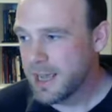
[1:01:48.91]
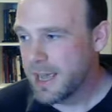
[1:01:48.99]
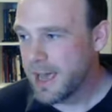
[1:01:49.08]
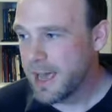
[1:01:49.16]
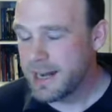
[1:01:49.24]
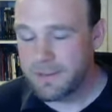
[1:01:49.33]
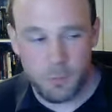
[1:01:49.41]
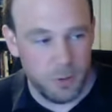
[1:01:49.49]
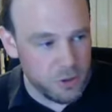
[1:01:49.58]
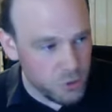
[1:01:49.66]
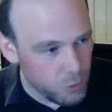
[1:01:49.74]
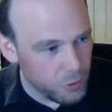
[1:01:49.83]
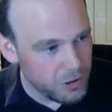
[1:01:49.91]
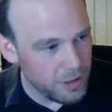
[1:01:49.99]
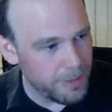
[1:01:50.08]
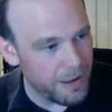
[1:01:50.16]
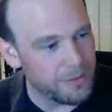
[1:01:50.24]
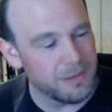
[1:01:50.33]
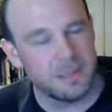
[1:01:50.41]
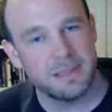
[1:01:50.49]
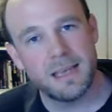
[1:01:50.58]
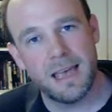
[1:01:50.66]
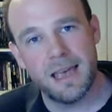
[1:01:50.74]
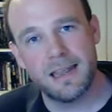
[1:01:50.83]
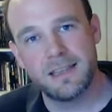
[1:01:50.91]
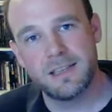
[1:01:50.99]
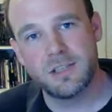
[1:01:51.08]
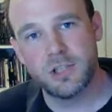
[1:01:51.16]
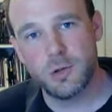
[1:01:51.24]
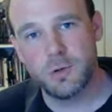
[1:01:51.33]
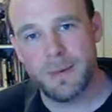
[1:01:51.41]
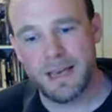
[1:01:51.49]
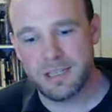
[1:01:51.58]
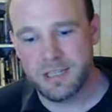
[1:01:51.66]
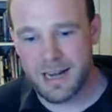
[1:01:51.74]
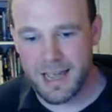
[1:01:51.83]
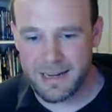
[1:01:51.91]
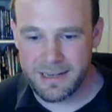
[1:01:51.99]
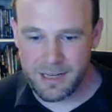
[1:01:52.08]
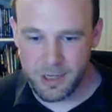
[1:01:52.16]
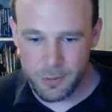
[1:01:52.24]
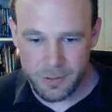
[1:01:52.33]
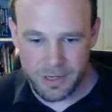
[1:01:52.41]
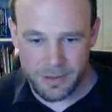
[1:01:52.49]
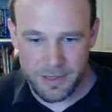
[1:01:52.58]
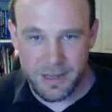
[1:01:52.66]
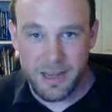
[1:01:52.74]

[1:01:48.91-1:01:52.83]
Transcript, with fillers: Uh, and if you want to talk about anything to do with Bastionland, including